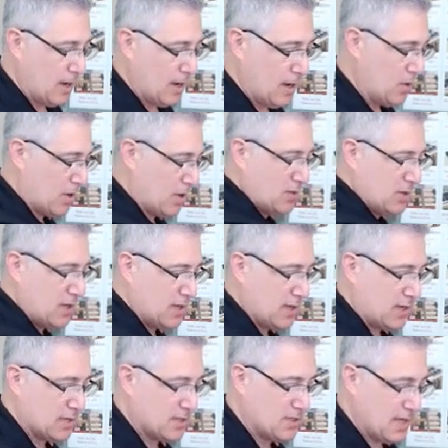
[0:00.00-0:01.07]
we mark
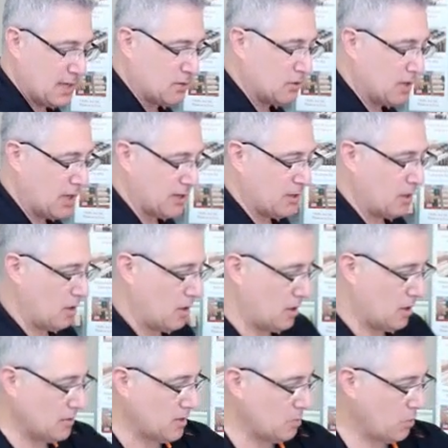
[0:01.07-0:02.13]
the center line
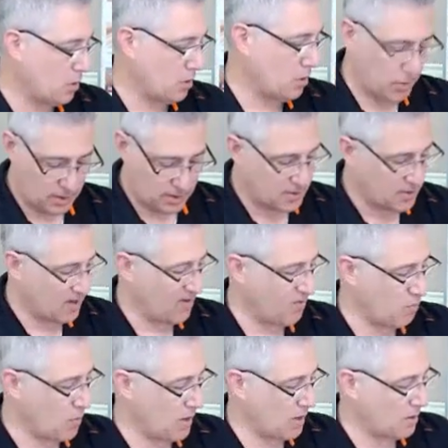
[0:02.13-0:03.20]
on the bolt rails
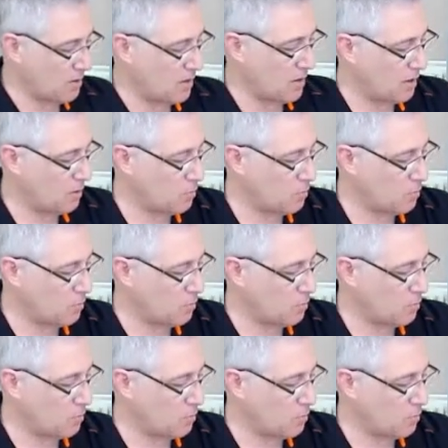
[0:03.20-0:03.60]
of where